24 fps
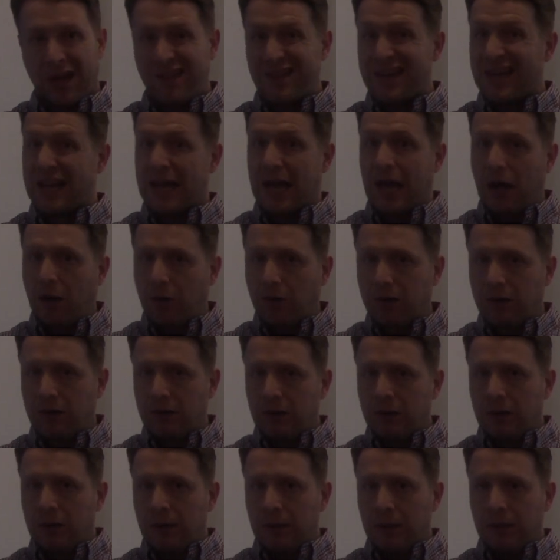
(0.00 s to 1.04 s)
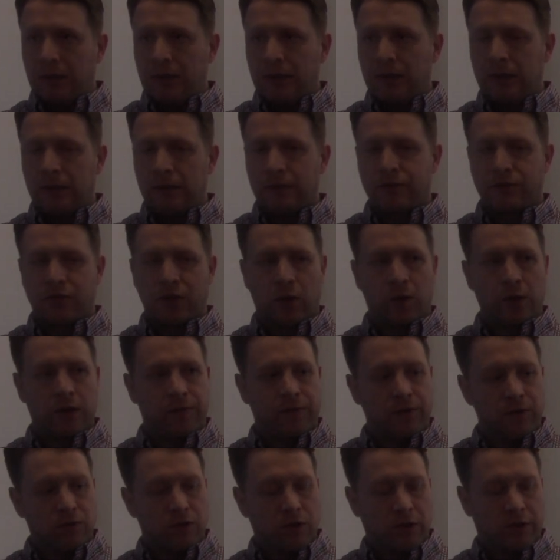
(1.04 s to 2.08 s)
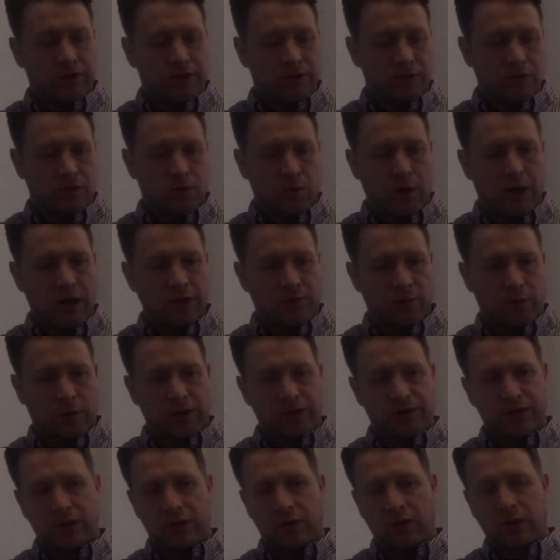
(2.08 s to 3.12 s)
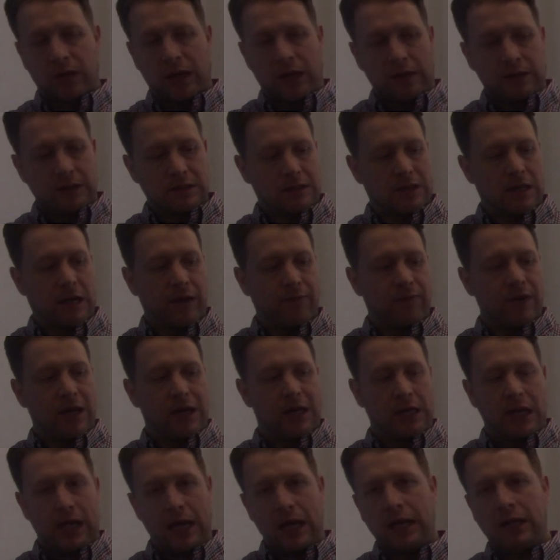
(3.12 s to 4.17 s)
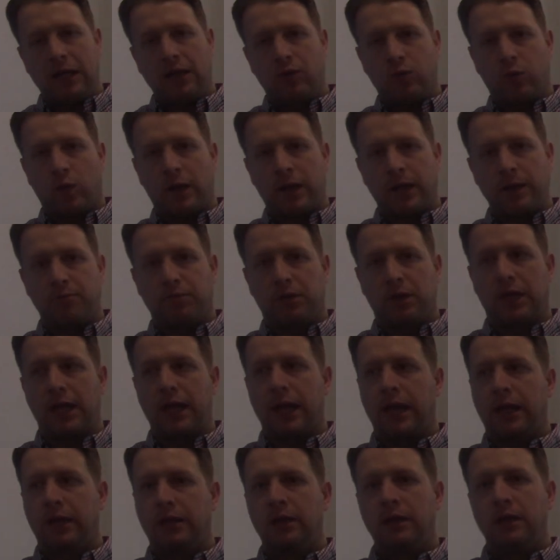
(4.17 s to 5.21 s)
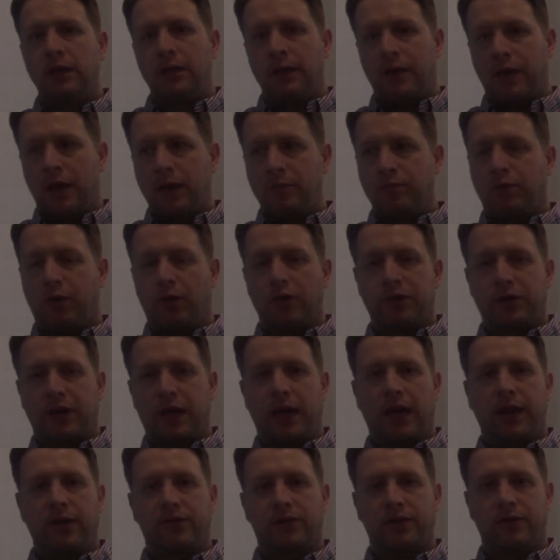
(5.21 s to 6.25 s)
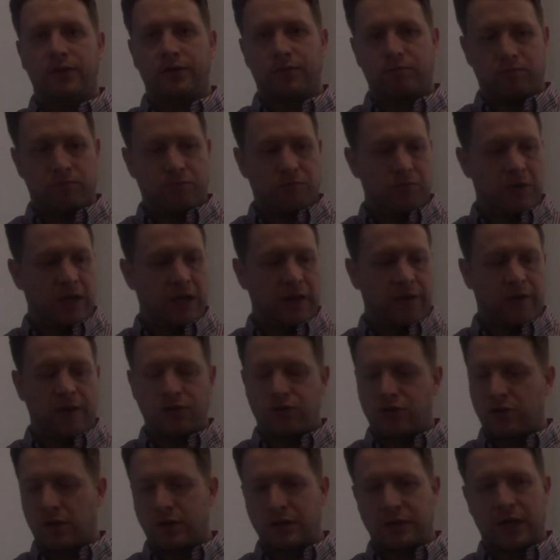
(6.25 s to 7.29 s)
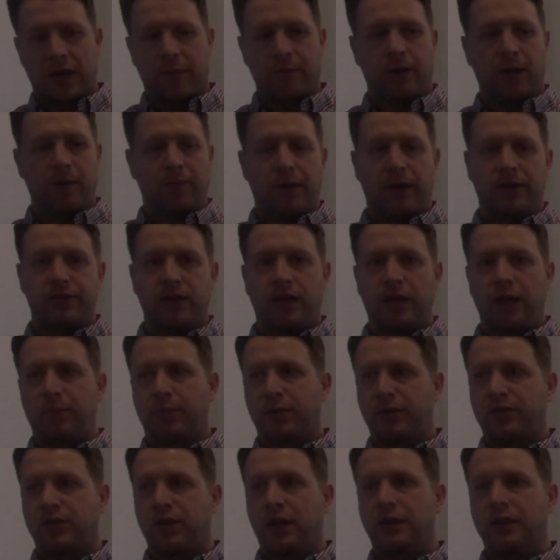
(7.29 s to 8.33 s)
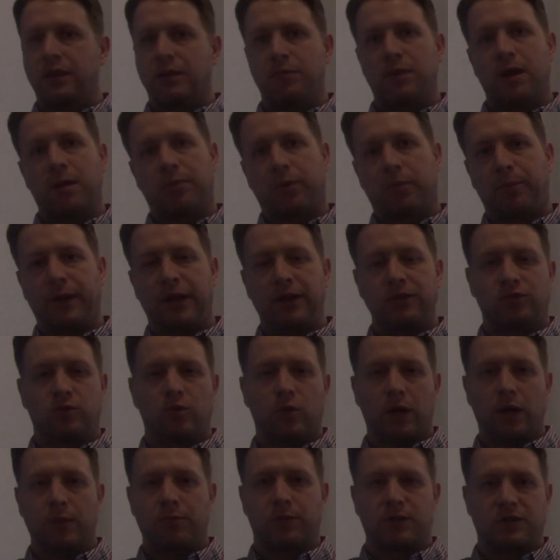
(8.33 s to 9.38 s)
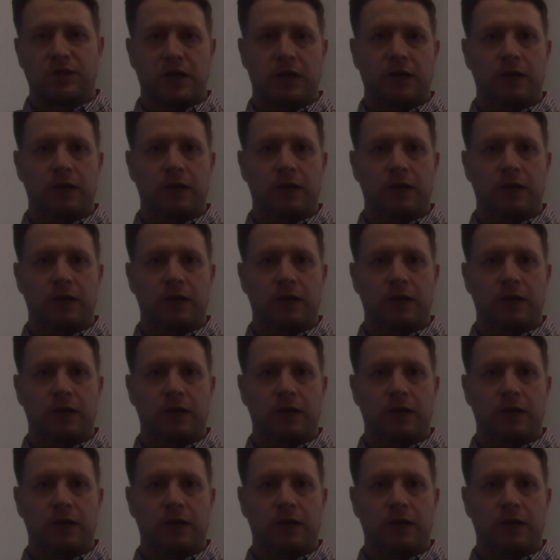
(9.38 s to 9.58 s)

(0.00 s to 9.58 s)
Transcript: pay that out. And so if you took a situation where you said, okay, let's say I've got an 80-20 plan in both cases, meaning the insurance company pays 80%, the member pays 20%.